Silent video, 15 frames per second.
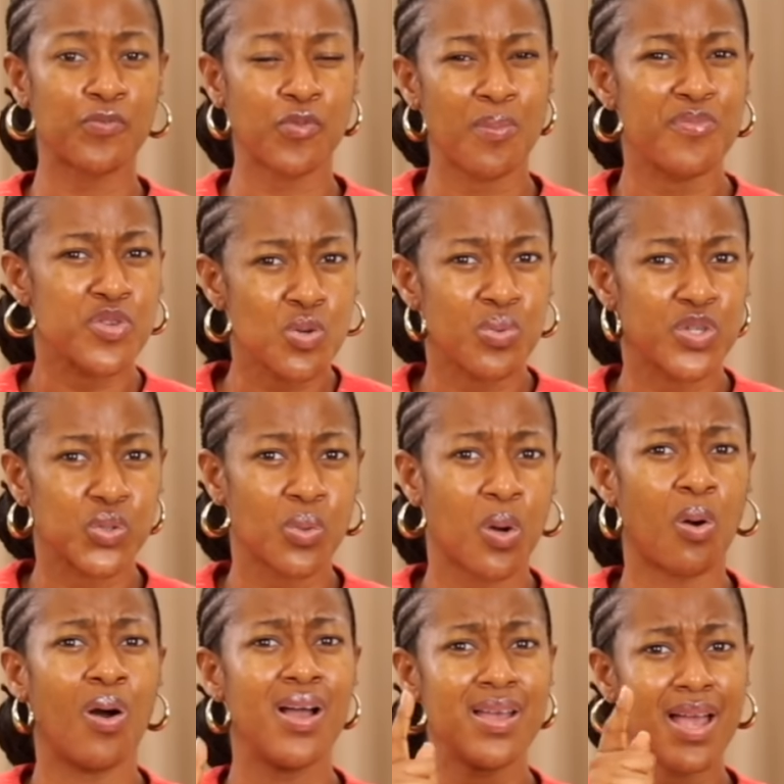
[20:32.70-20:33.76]
from you as
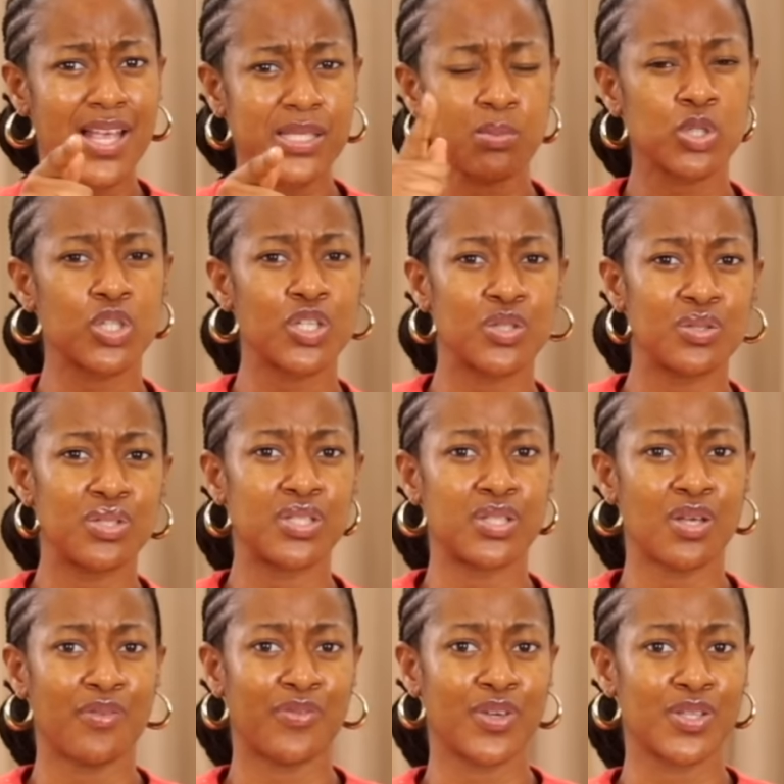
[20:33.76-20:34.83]
well, as much as you
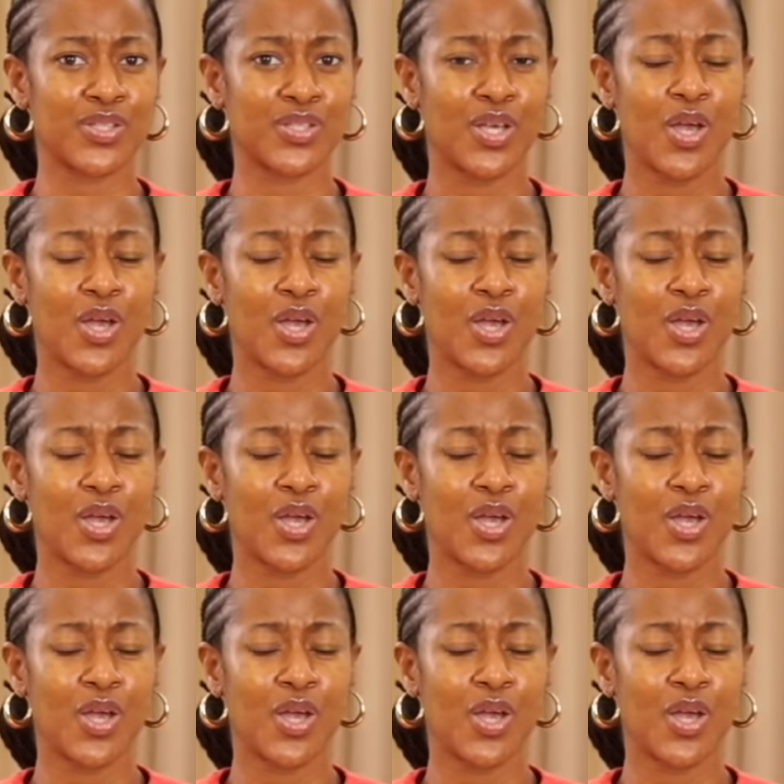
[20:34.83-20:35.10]
deserve it.